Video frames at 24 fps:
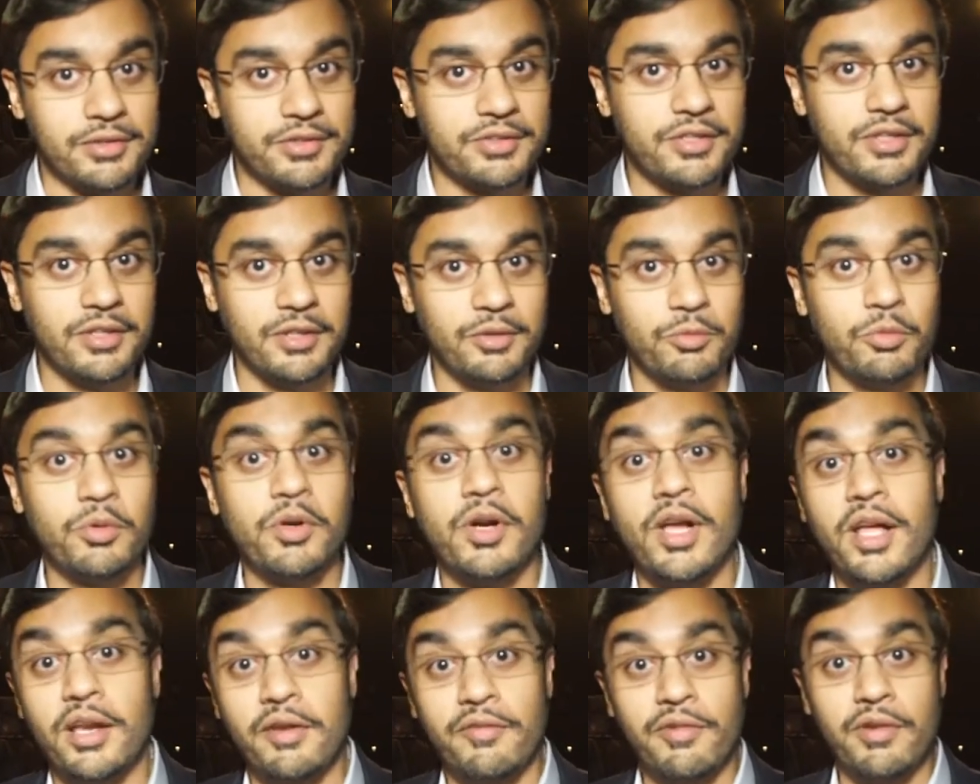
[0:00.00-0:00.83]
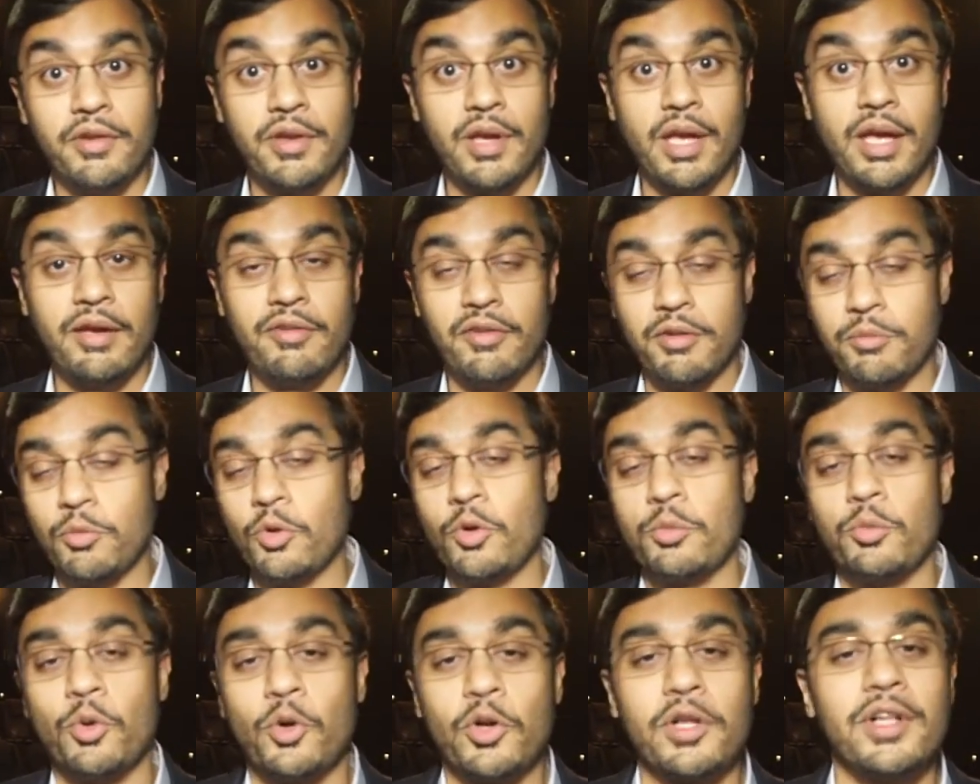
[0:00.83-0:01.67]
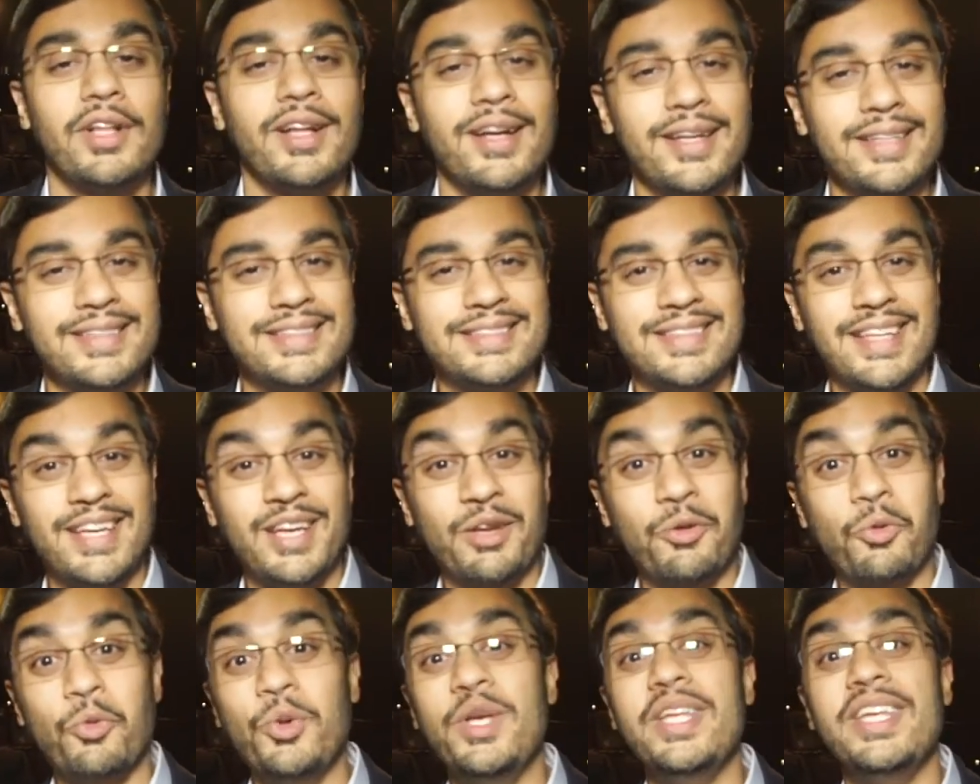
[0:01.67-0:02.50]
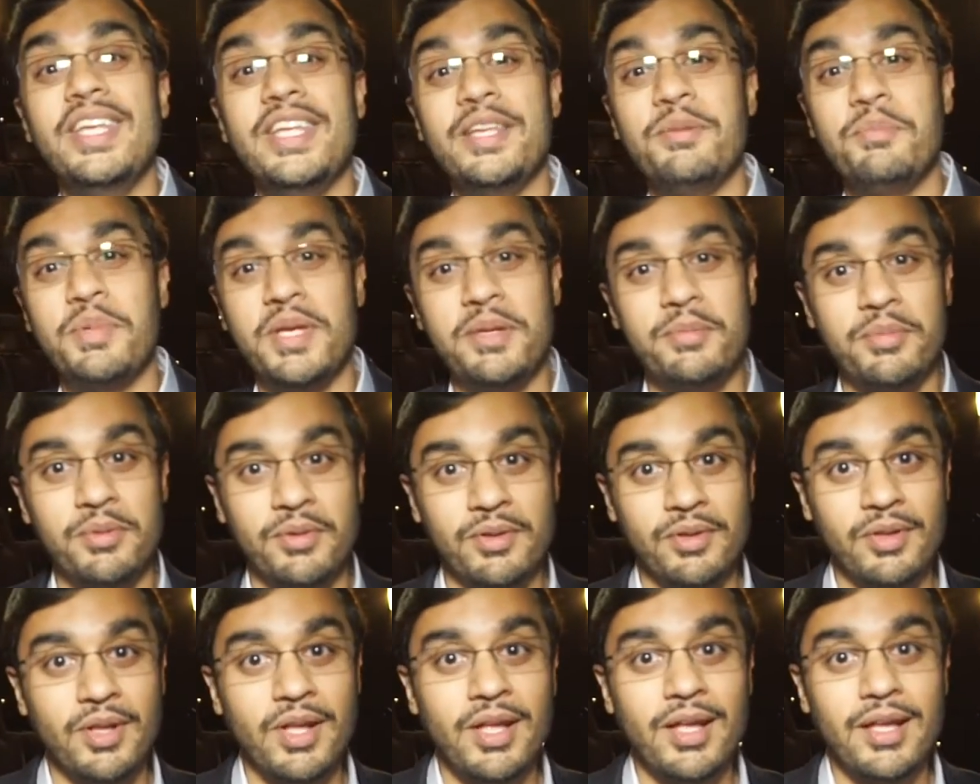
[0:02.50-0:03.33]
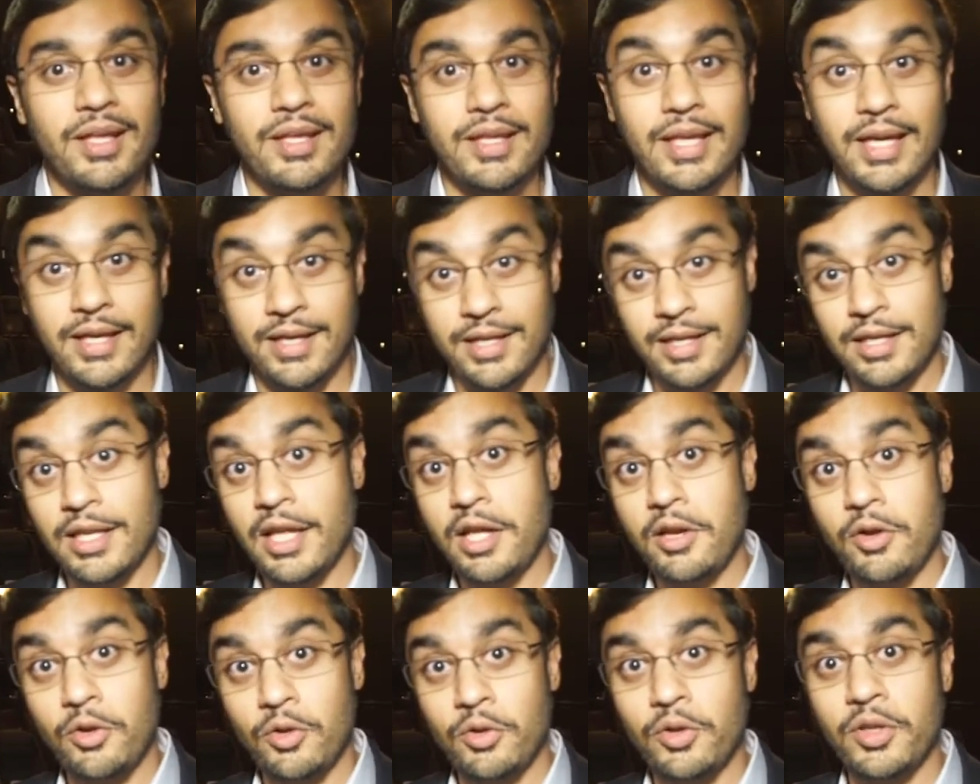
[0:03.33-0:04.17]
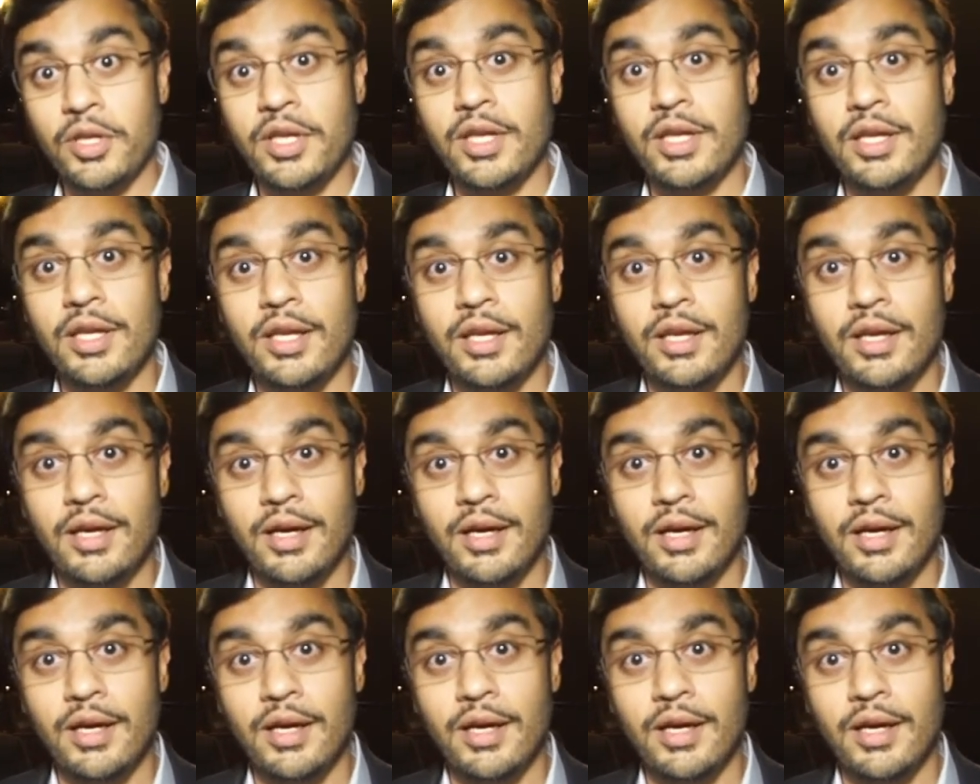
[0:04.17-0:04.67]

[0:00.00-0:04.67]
skill, we're having more and more clients saying, we need people that can not only